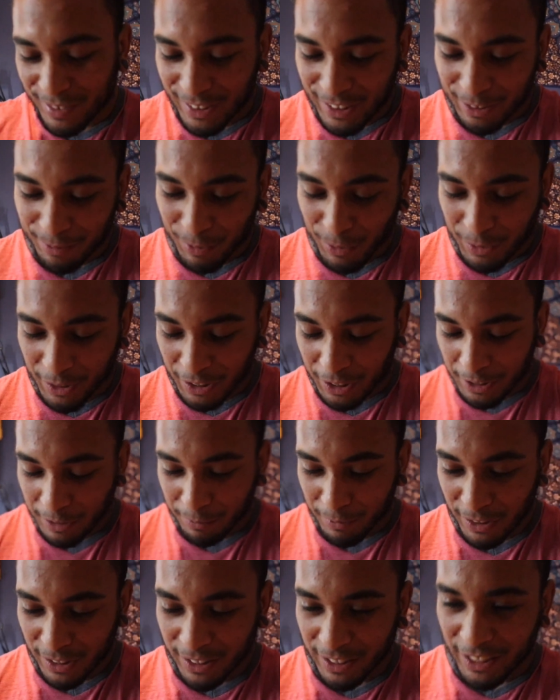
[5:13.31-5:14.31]
Smokey,
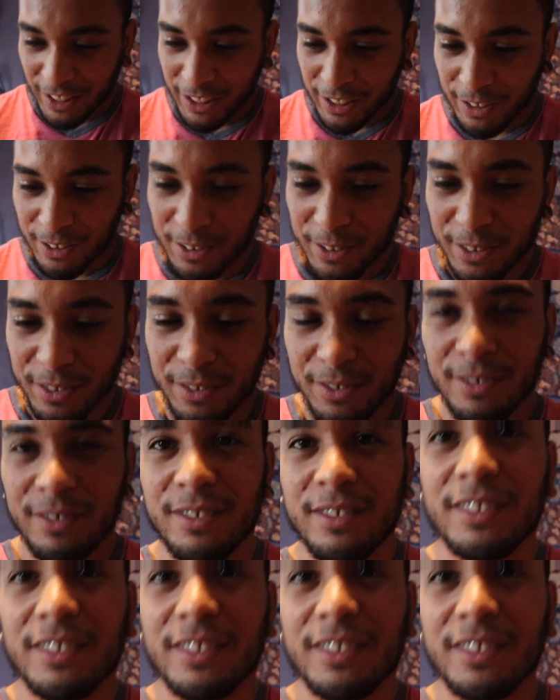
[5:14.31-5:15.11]
come on. There you go.